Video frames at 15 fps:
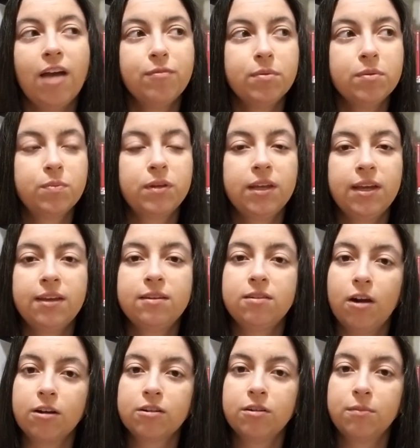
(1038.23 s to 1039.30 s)
I've been playing
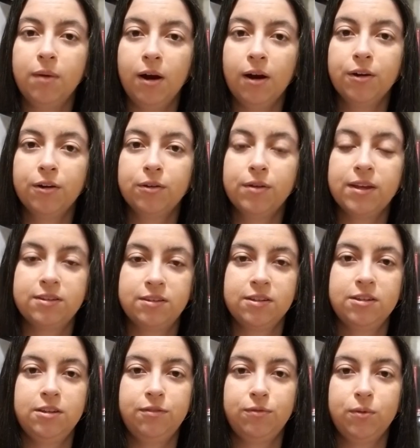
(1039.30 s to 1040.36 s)
Dr. Mario
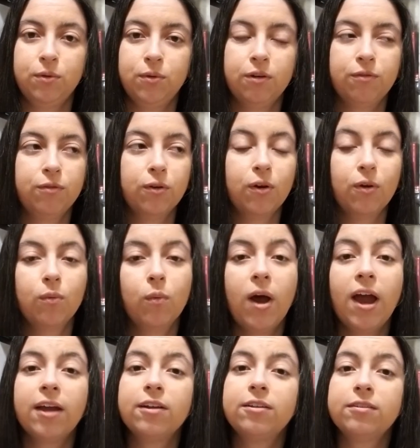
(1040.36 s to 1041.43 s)
64 for a
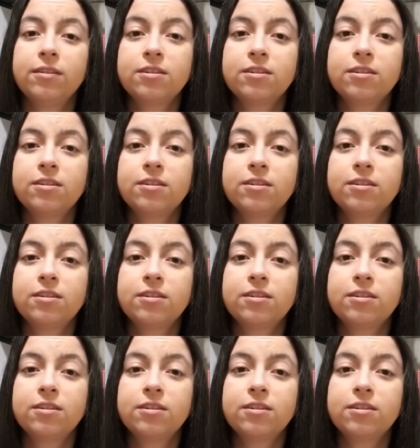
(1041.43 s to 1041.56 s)
while.